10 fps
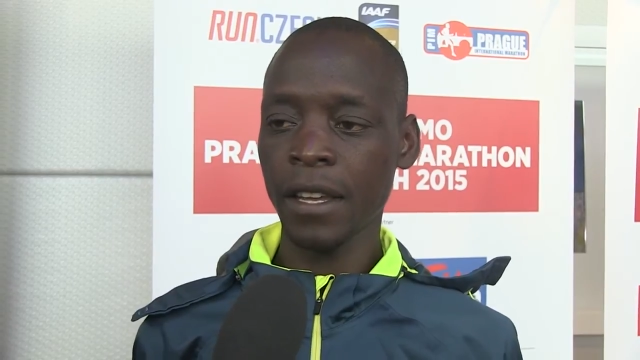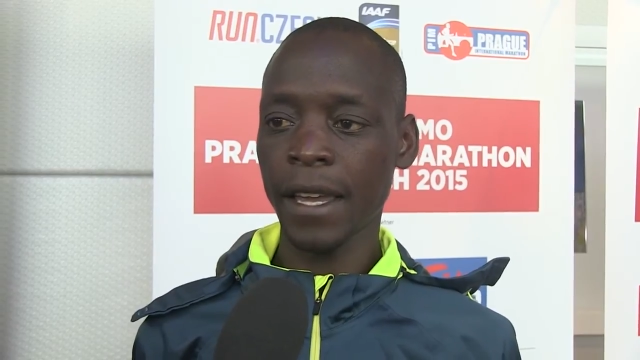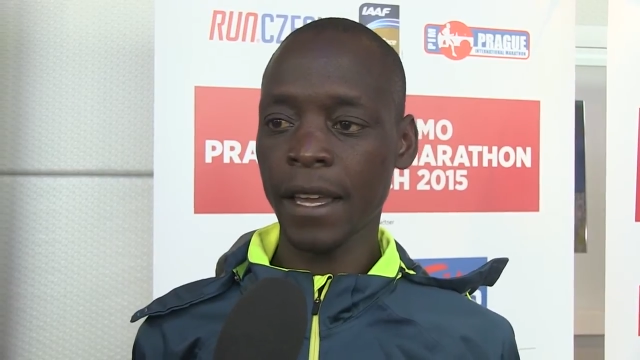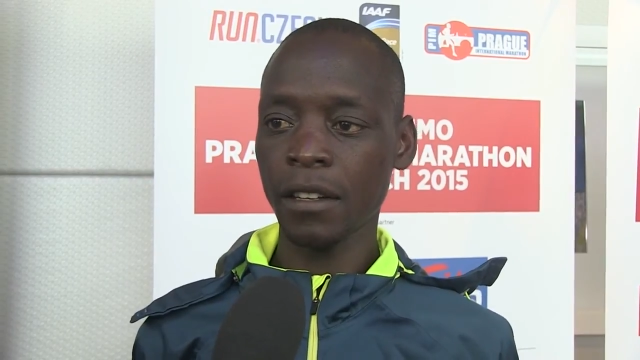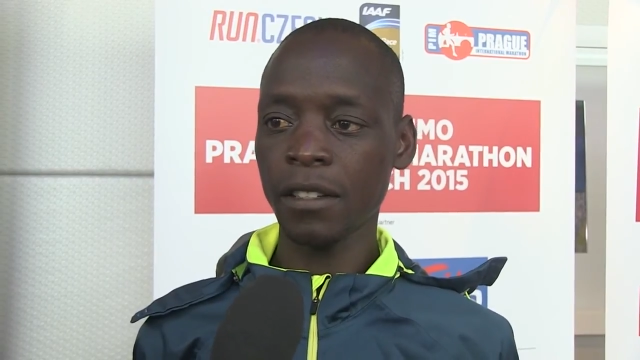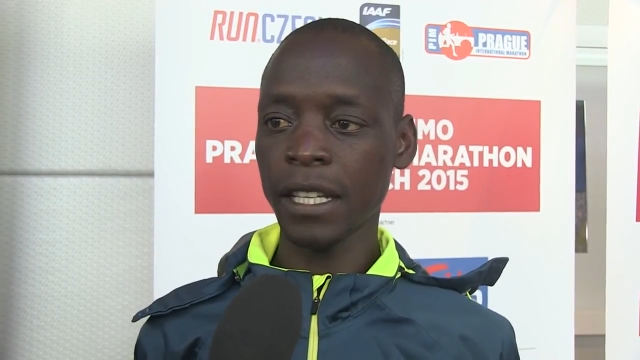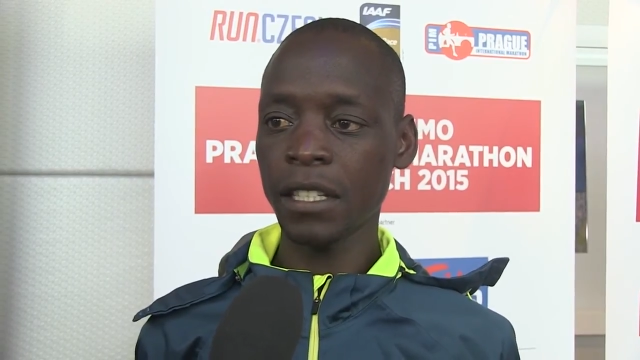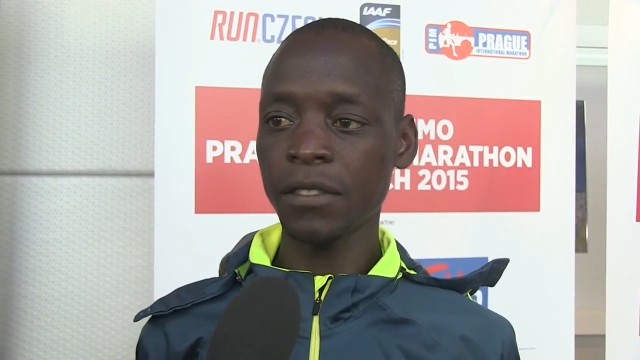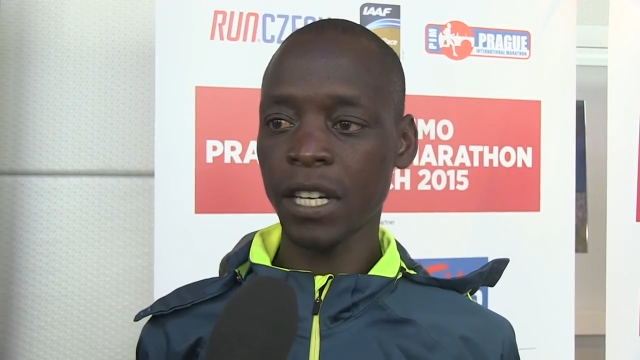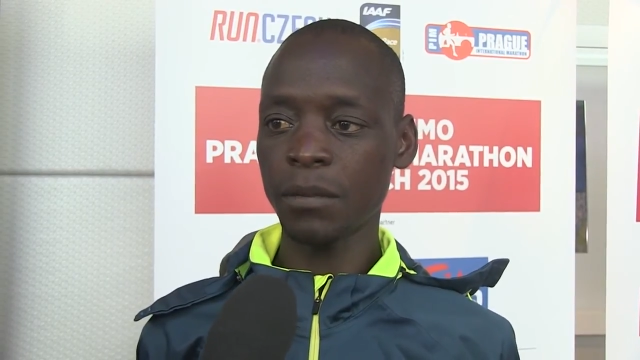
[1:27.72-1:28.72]
and the
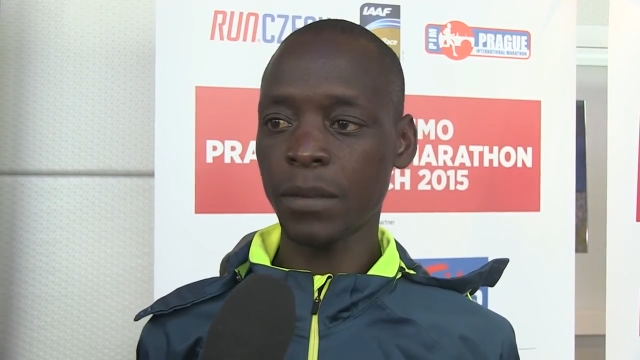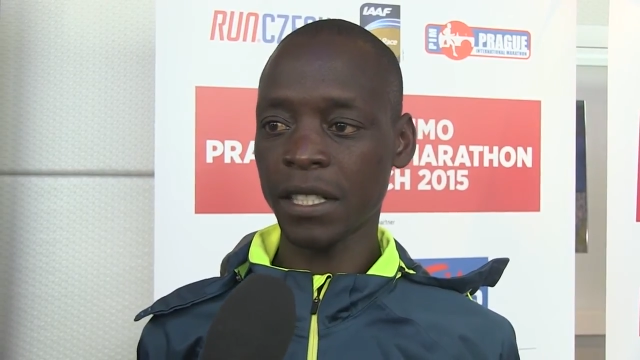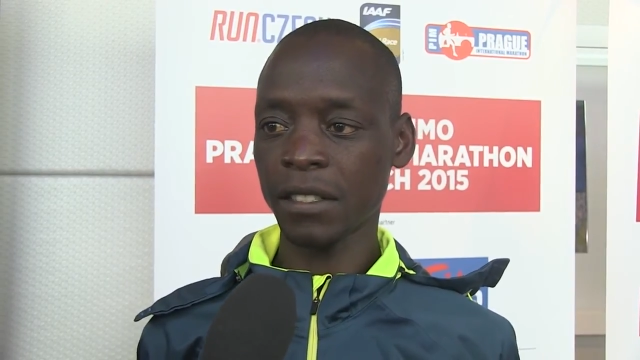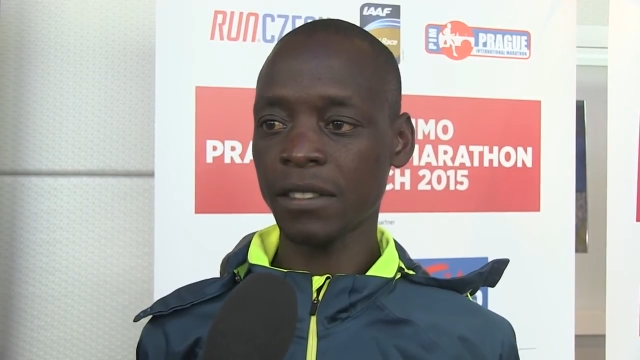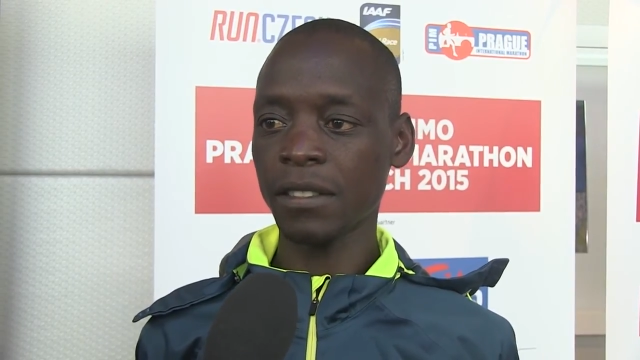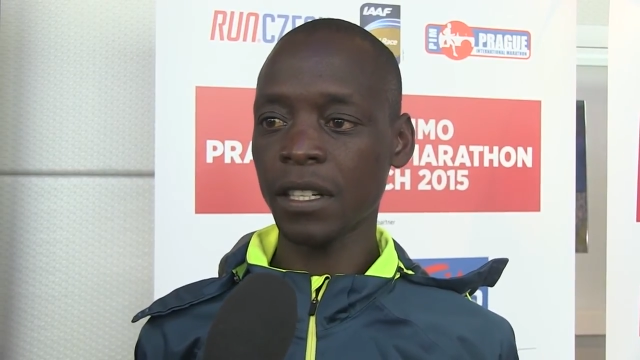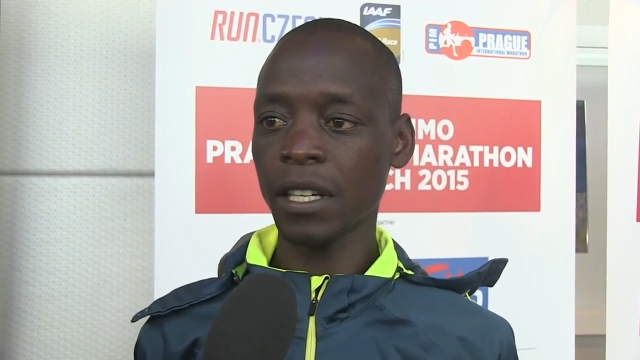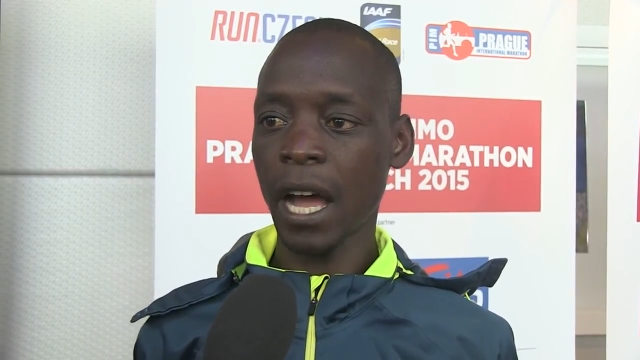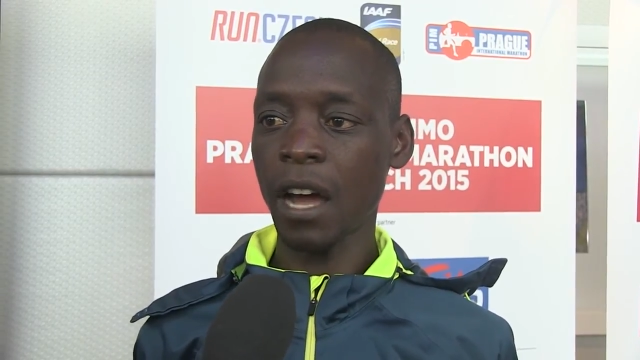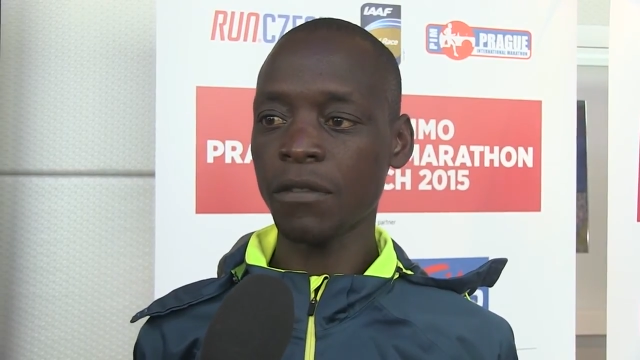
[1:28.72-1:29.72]
difficult part is
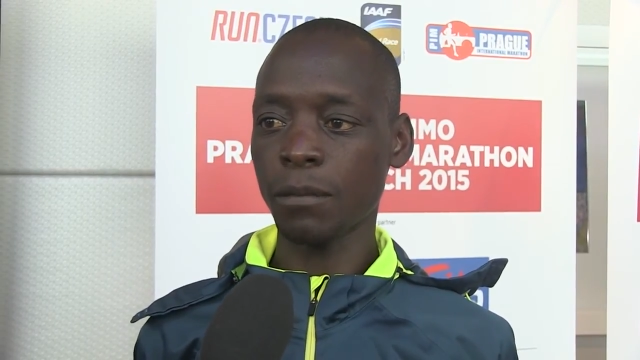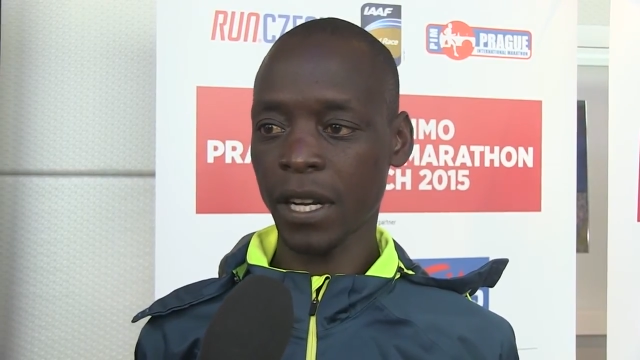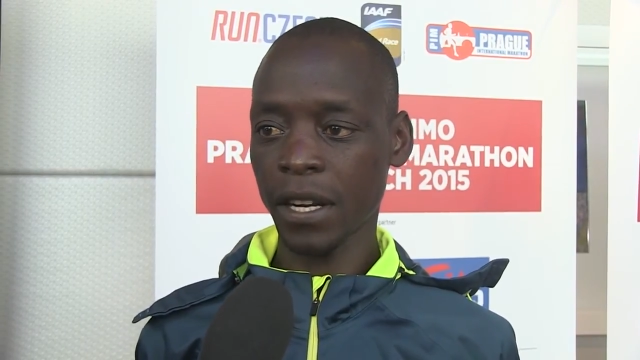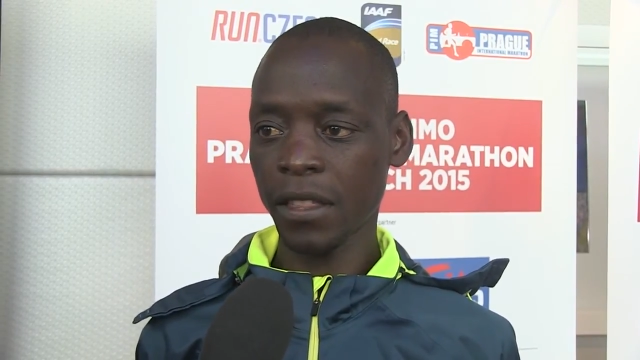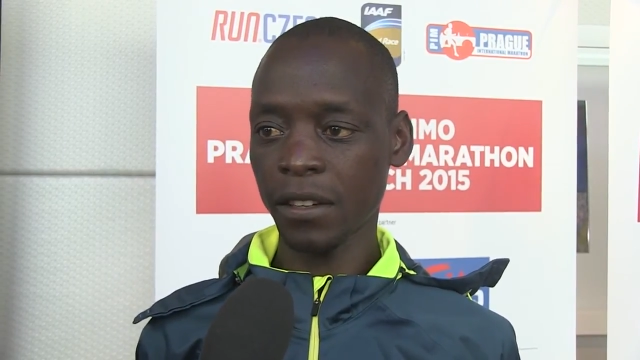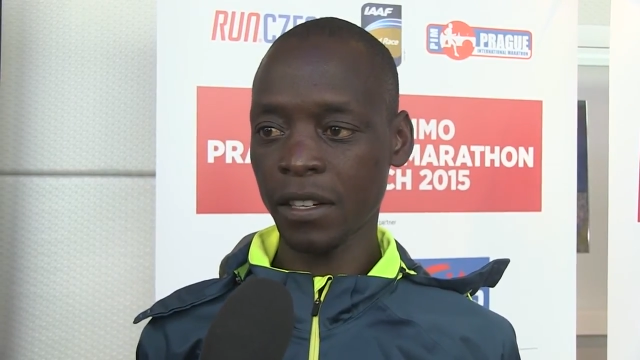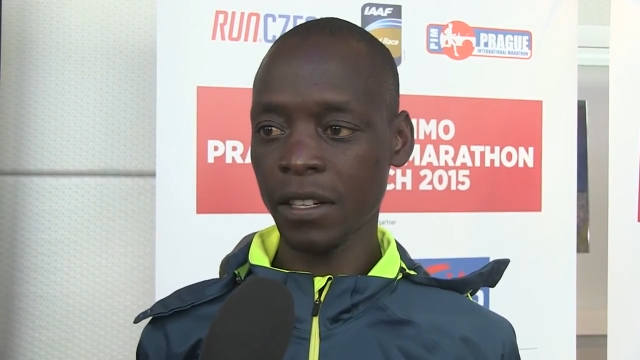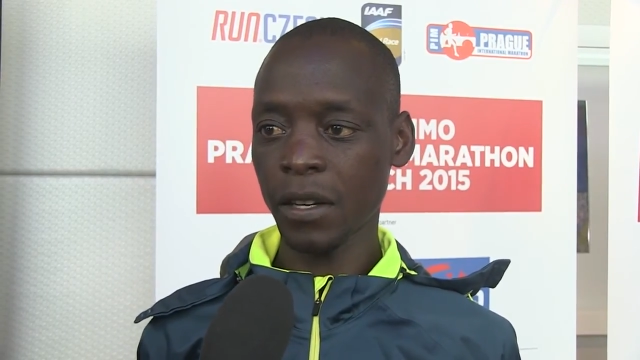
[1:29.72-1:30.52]
half marathon